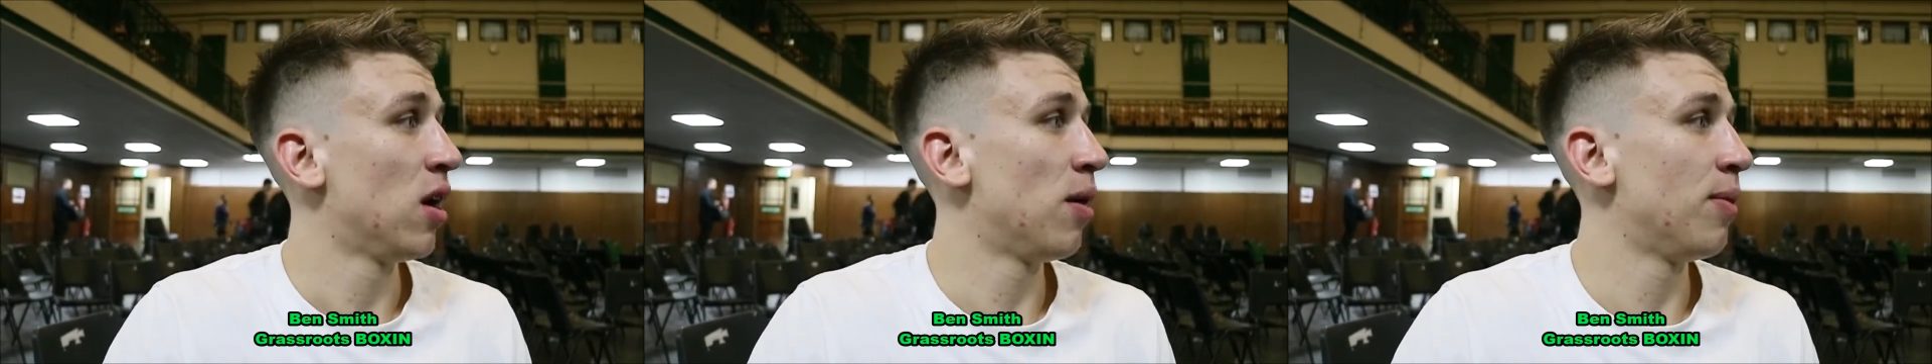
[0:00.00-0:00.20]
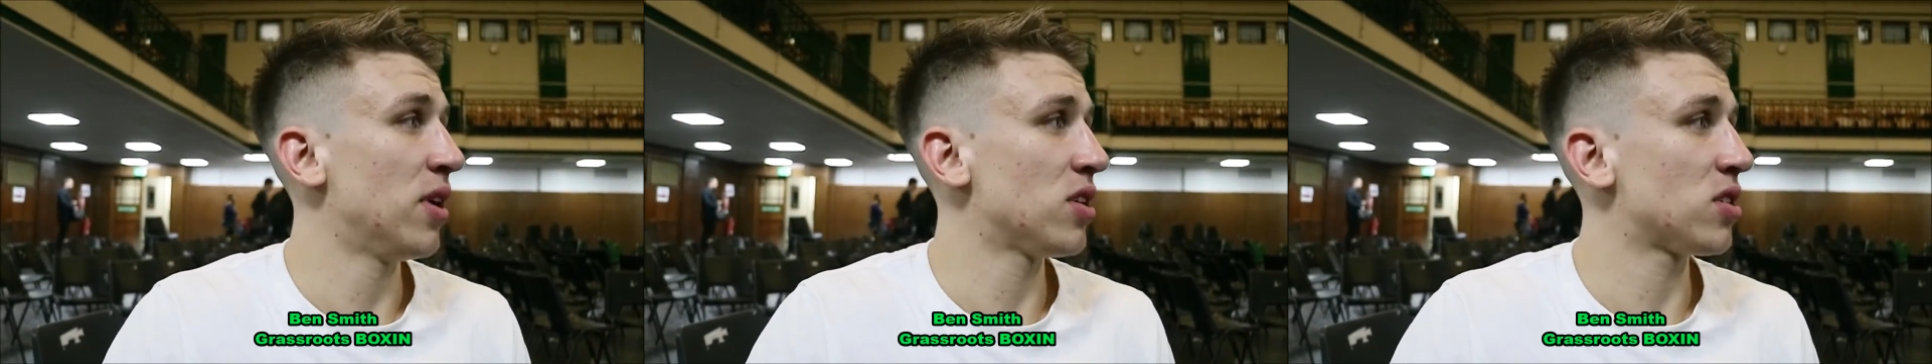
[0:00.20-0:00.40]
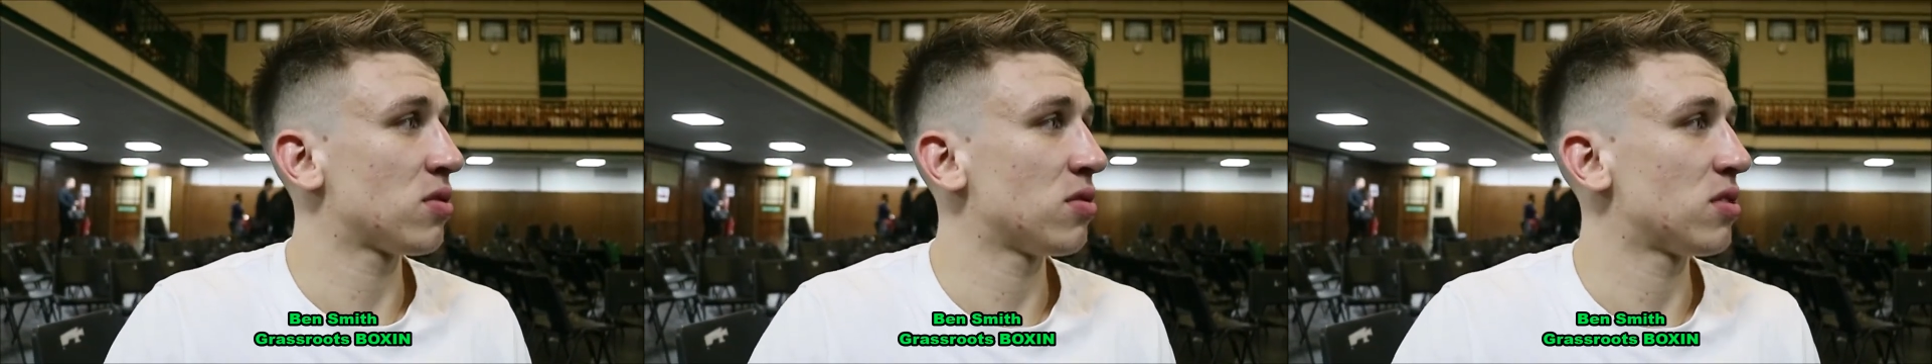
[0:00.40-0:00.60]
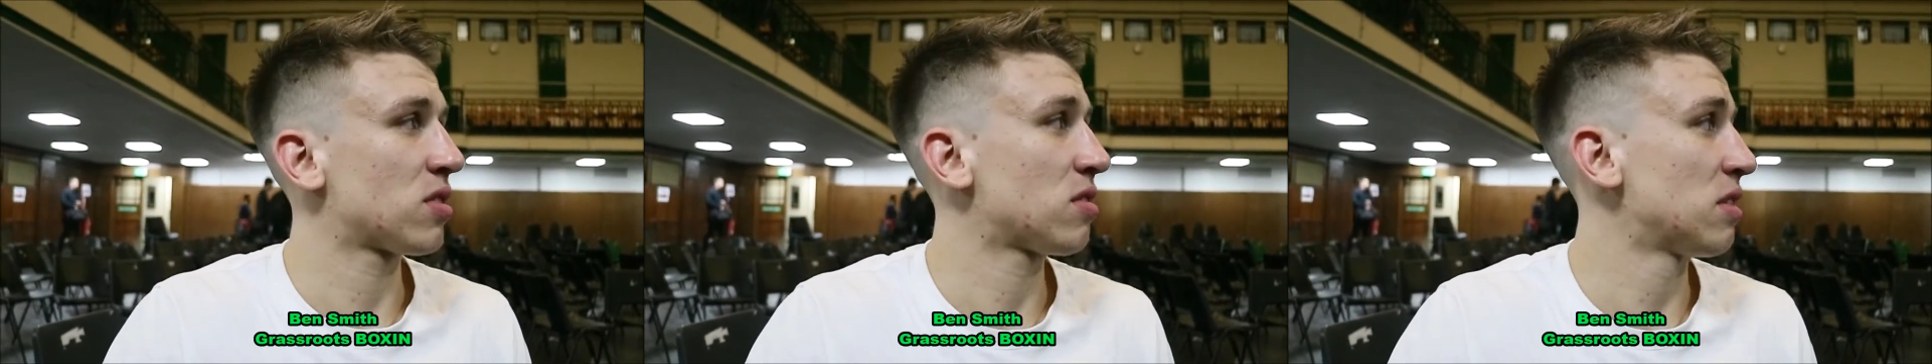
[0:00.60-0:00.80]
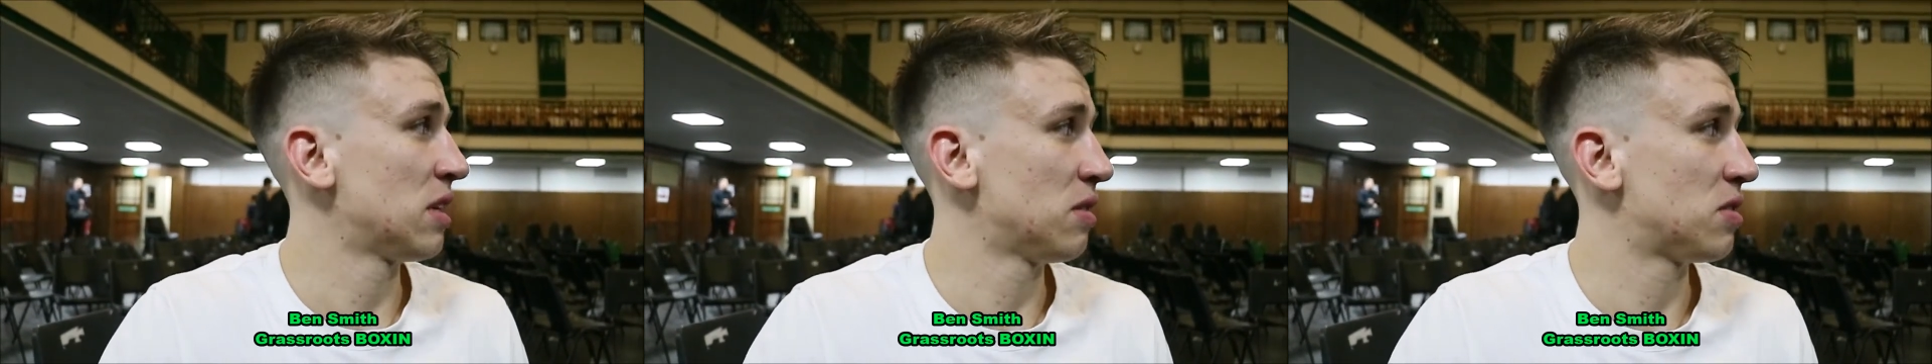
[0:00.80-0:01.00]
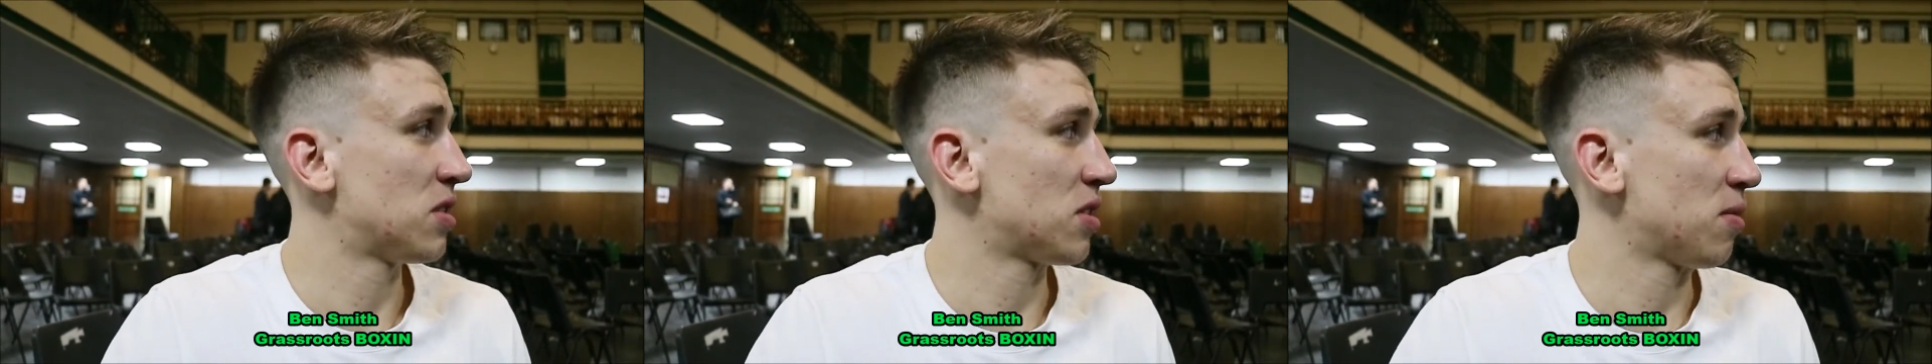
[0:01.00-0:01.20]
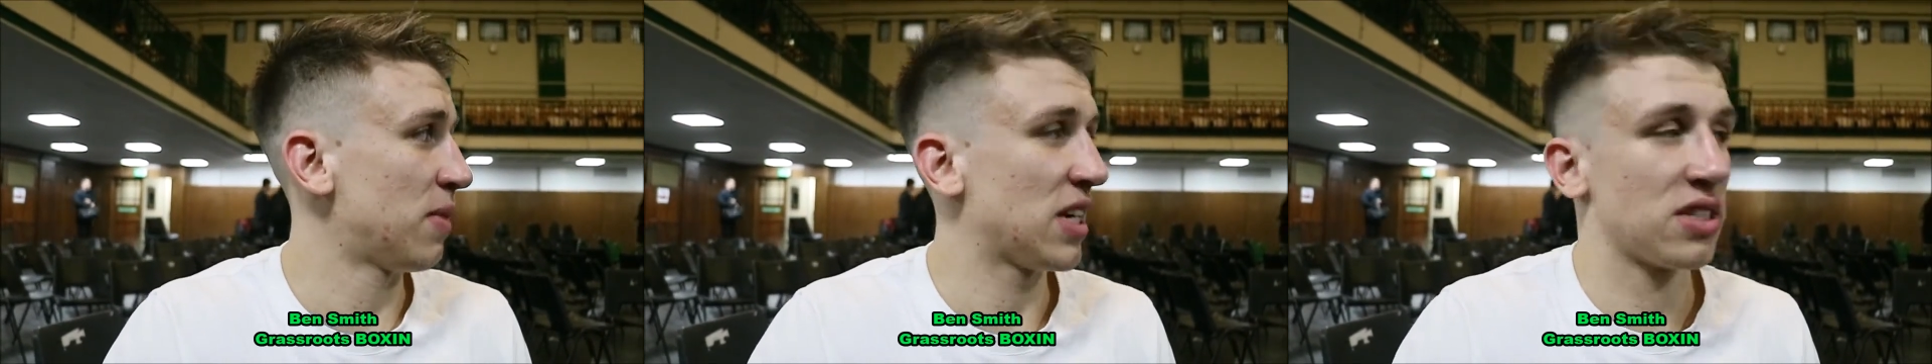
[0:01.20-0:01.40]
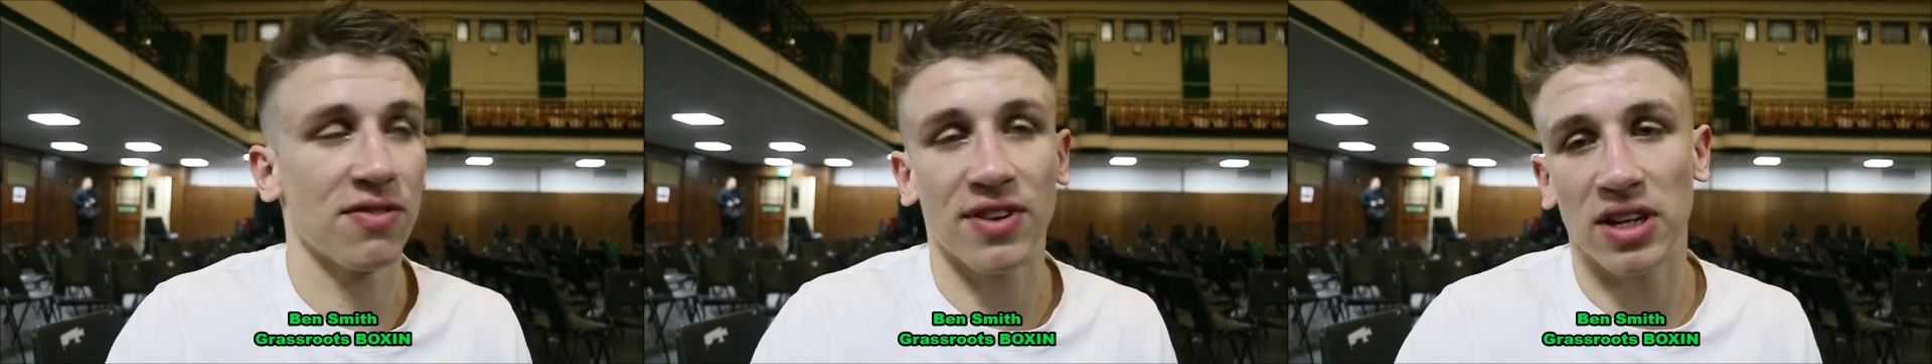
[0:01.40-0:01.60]
I mean, I just want to say, it's just a
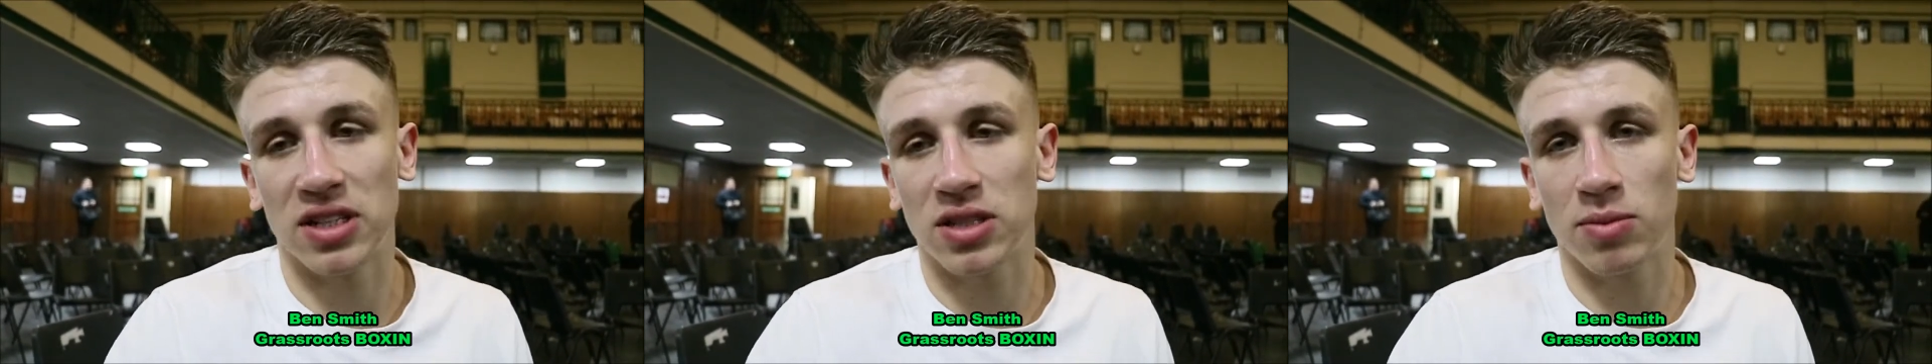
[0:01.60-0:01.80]
massive thank